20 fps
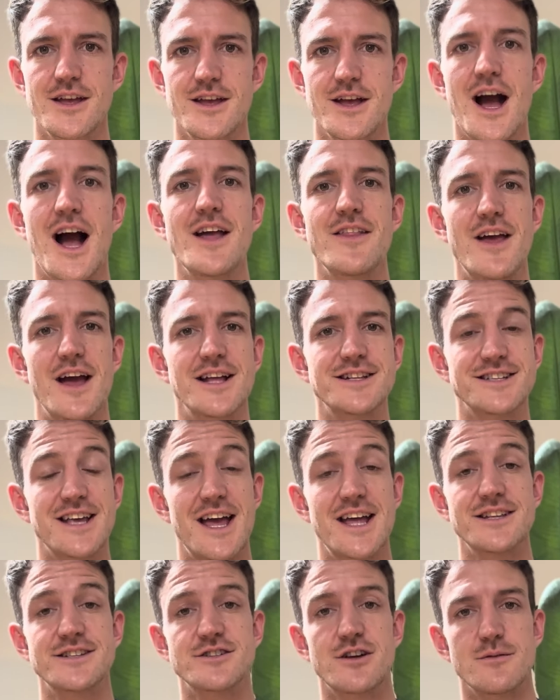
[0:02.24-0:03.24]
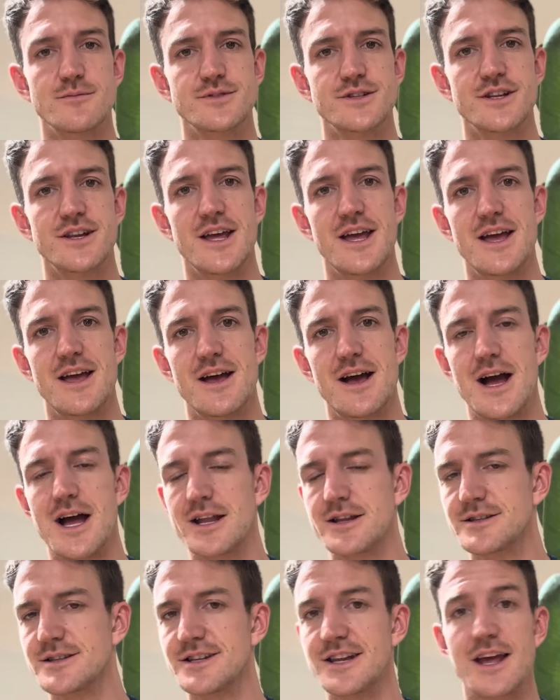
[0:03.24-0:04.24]
Hi there, it's Ed Thompson here,
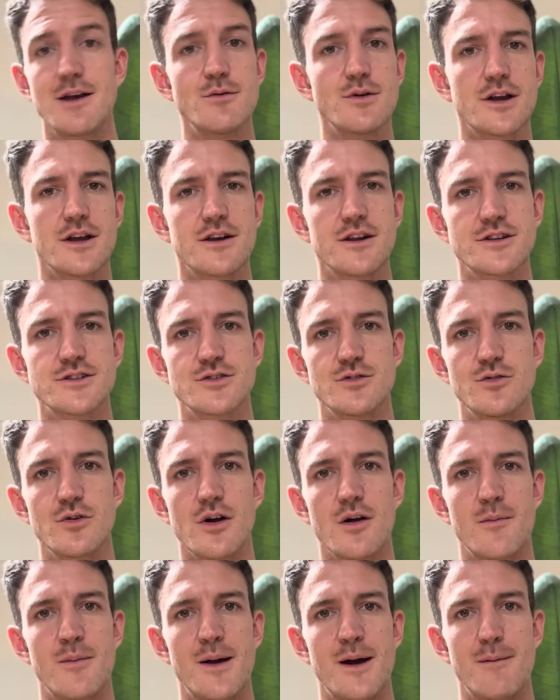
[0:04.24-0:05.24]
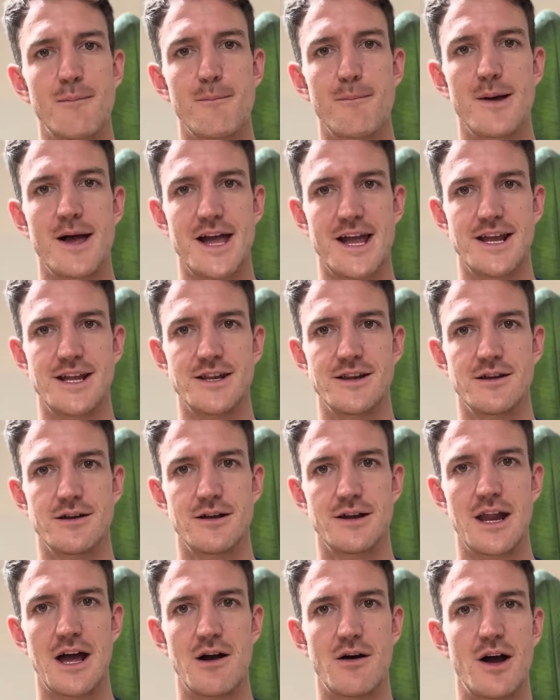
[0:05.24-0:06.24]
and today we're going to talk about pain.
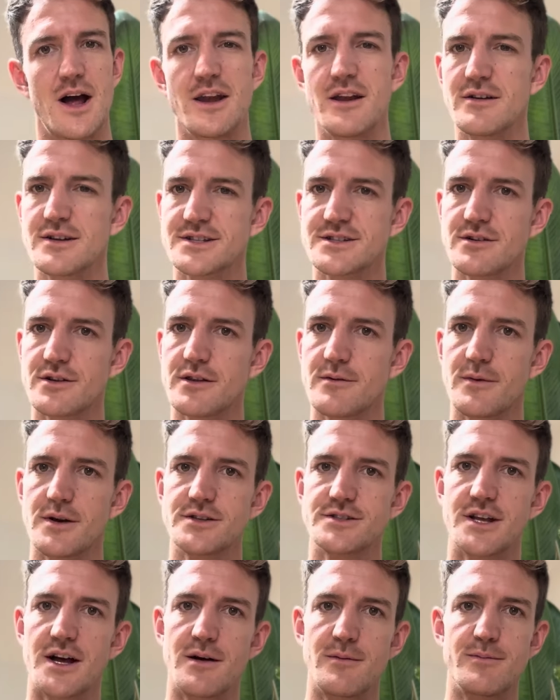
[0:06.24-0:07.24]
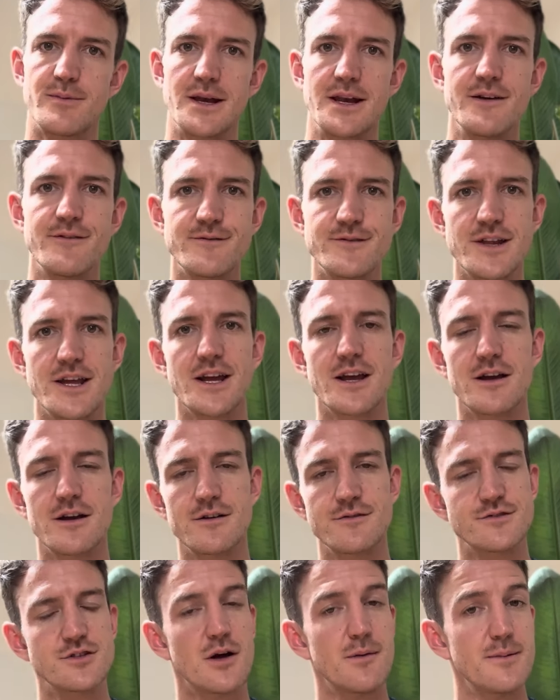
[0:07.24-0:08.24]
Now, I know it's not the most uplifting
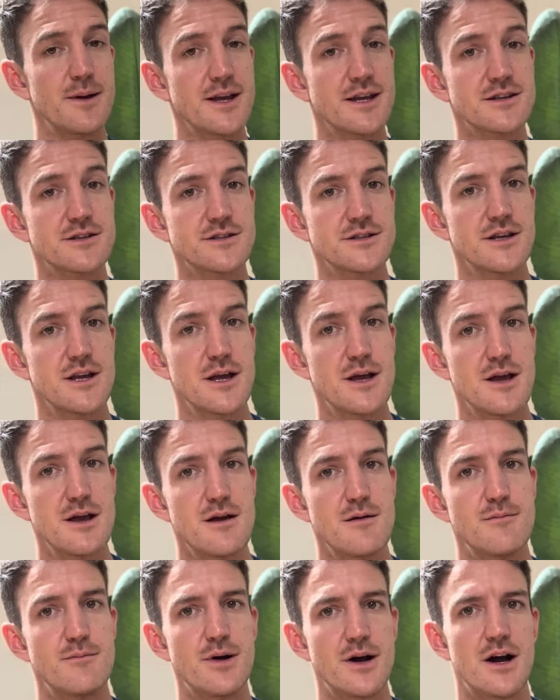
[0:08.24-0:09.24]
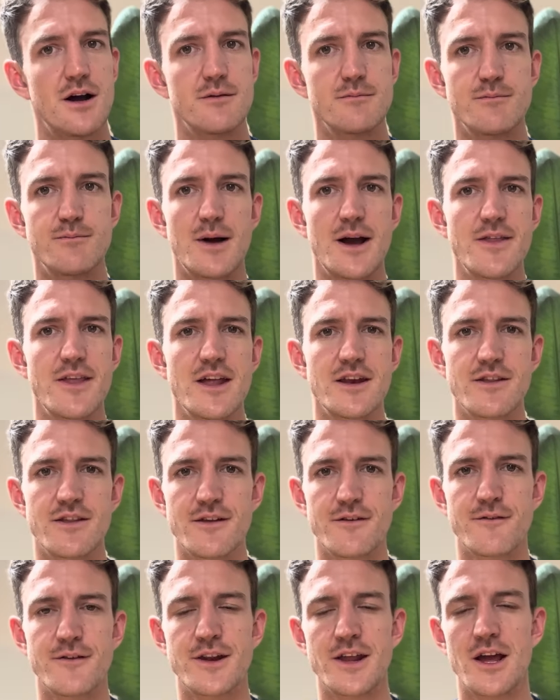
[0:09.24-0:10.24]
of topics, but by the end of
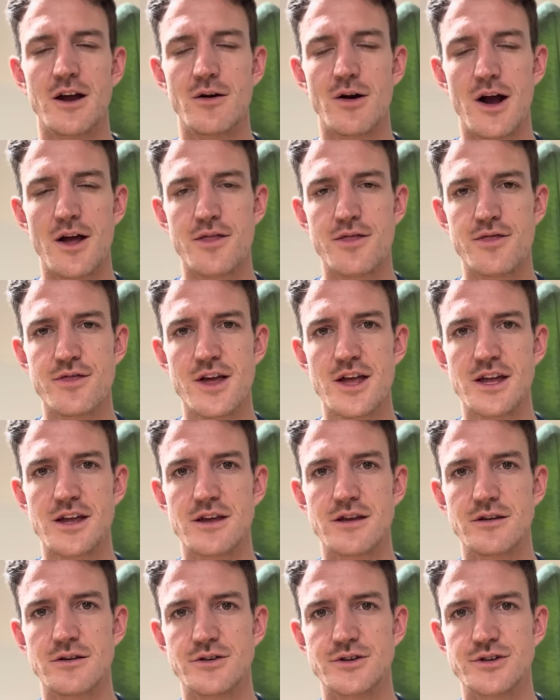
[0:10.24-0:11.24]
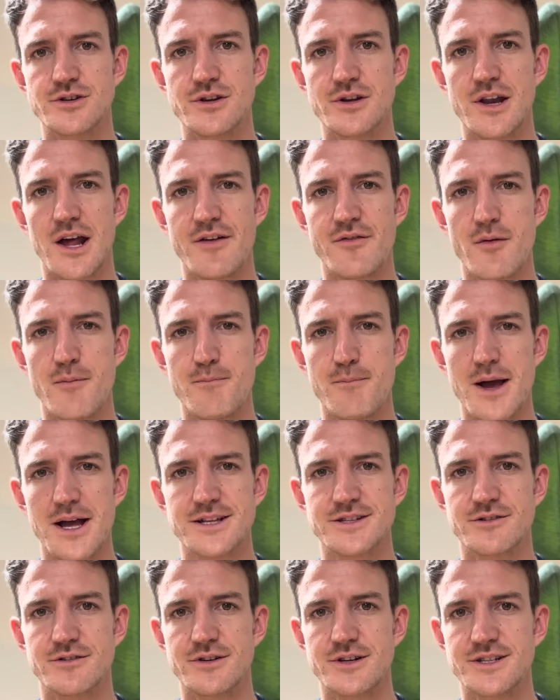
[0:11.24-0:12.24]
this video, I think you should have a
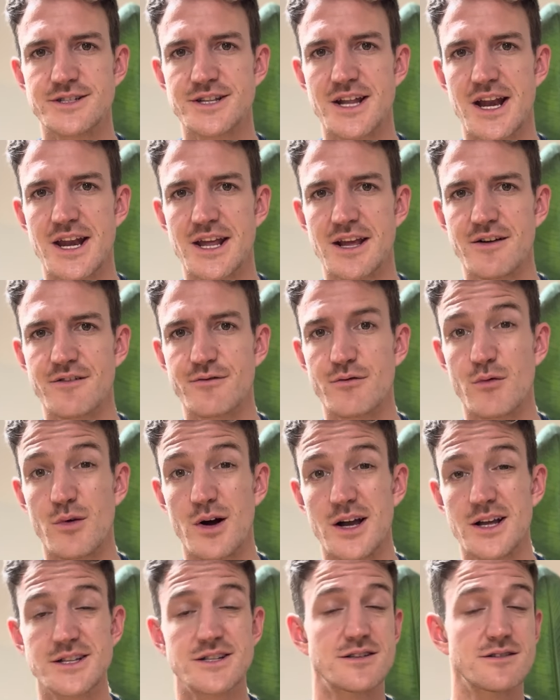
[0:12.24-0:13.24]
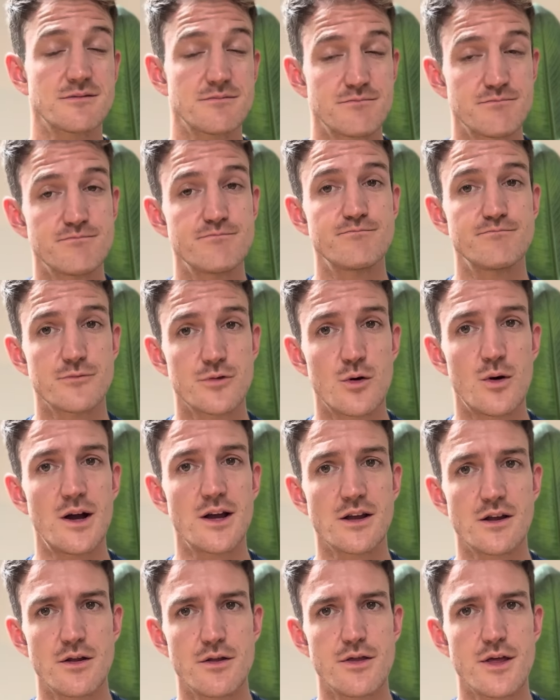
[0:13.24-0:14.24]
better understanding of why it's quite a
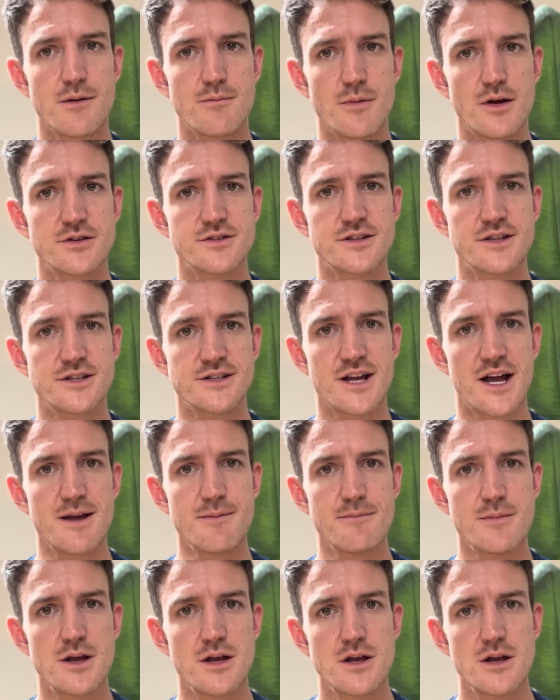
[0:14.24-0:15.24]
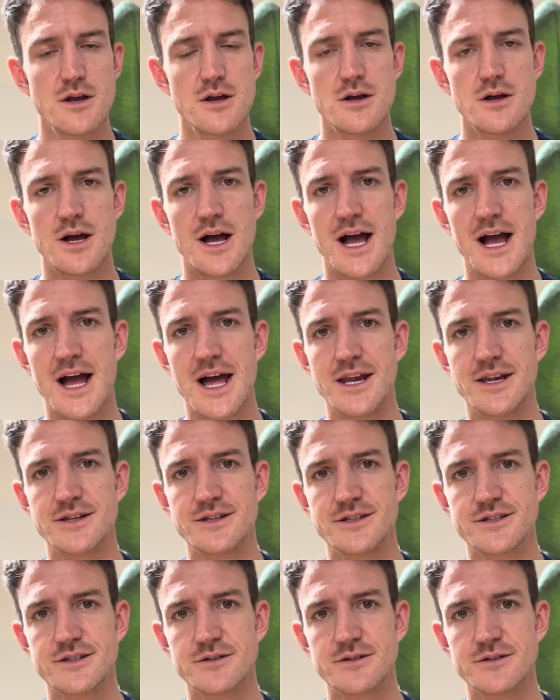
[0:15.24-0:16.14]
good thing most of the time, and